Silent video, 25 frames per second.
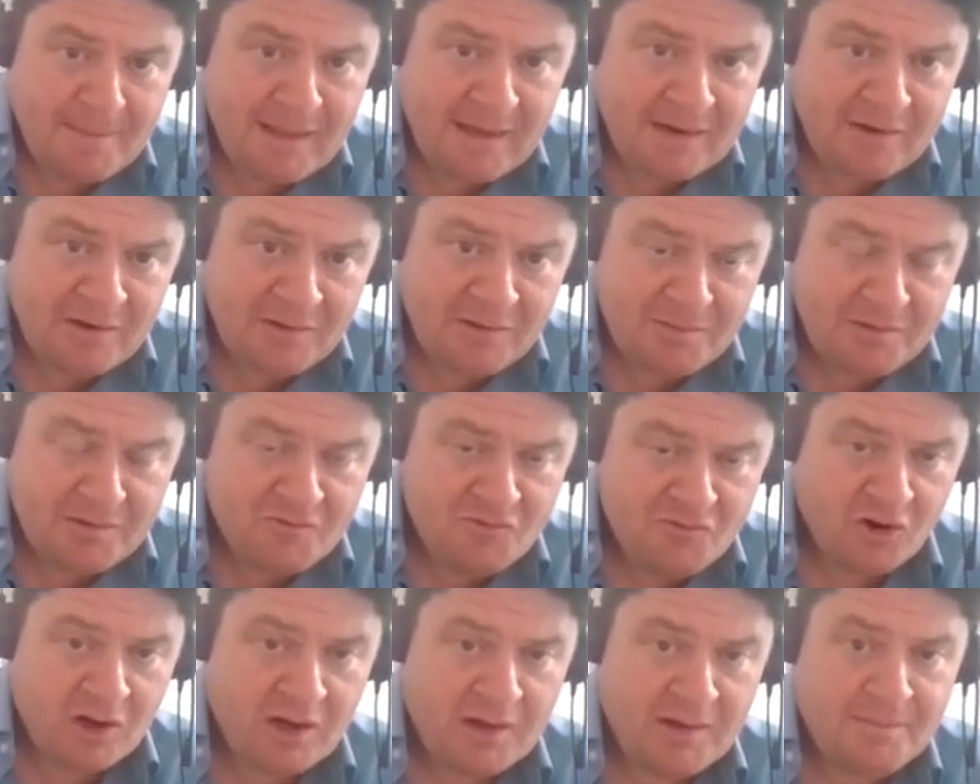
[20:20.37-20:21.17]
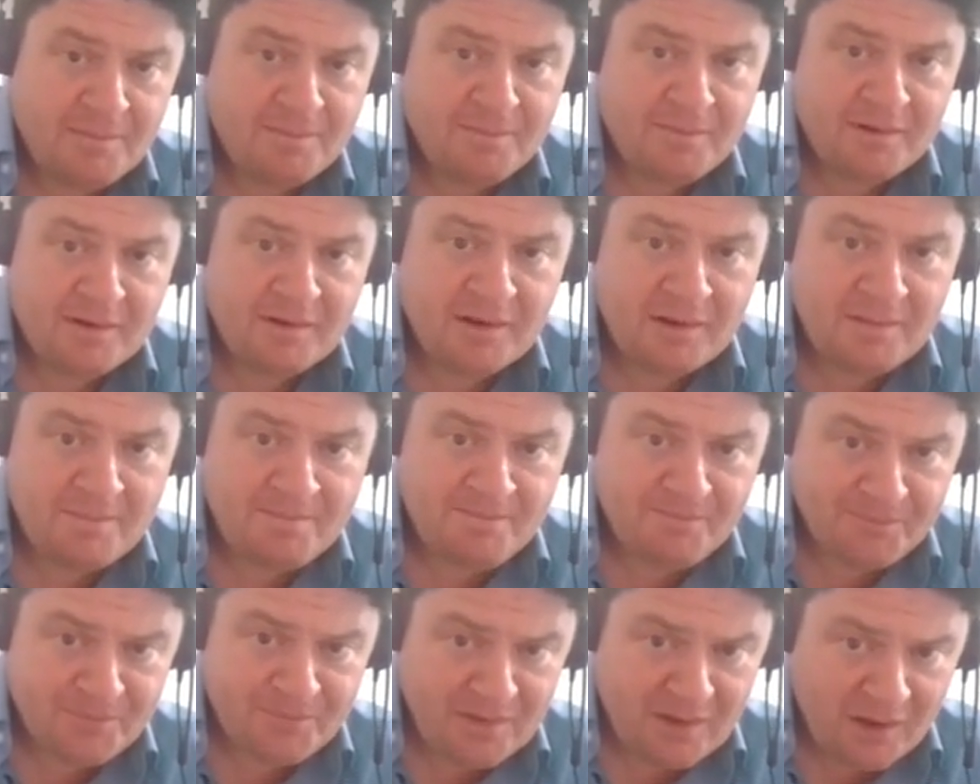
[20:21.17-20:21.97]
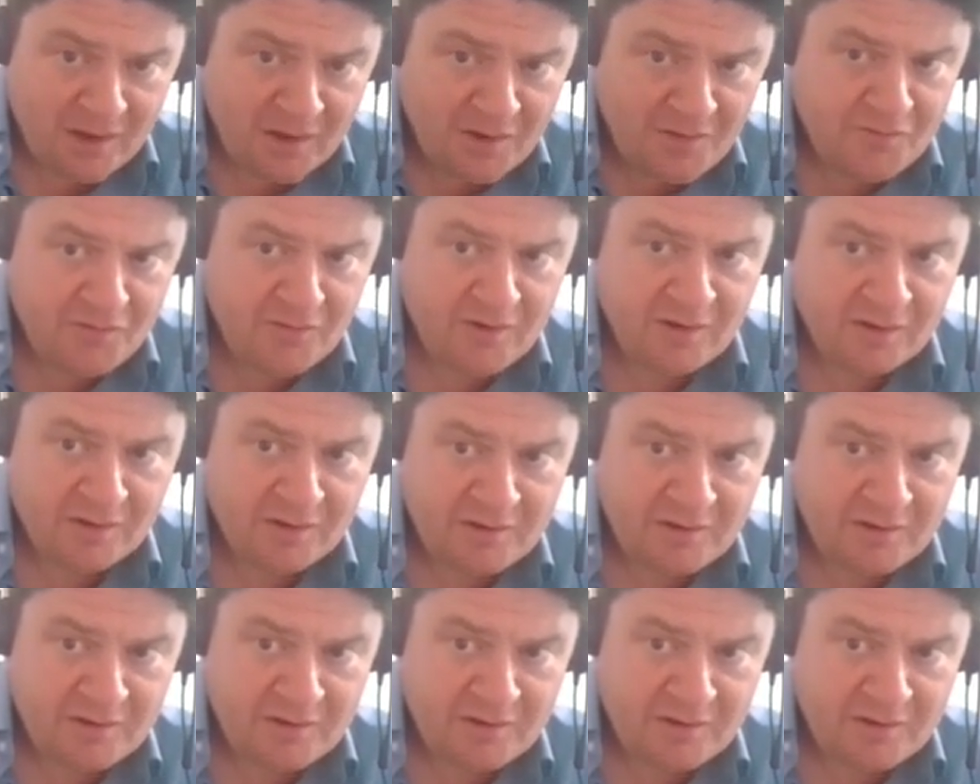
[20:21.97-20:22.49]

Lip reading: and you'd be right, but hopefully